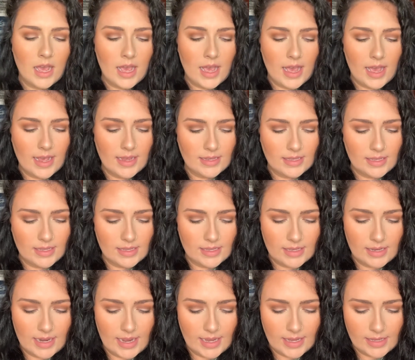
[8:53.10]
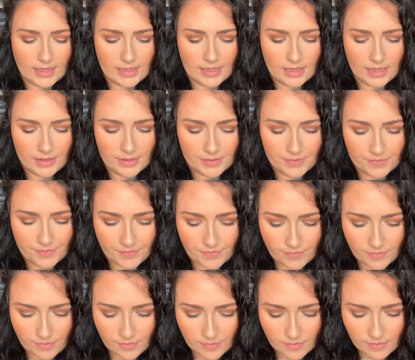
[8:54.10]
is this NYX
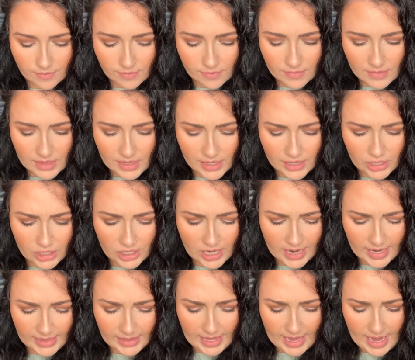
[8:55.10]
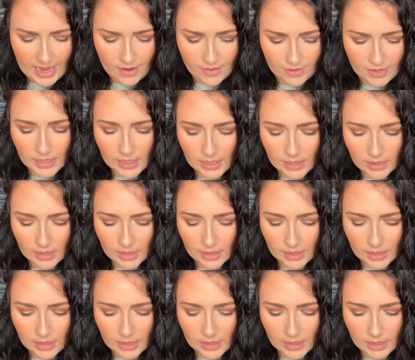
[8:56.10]
Shine Loud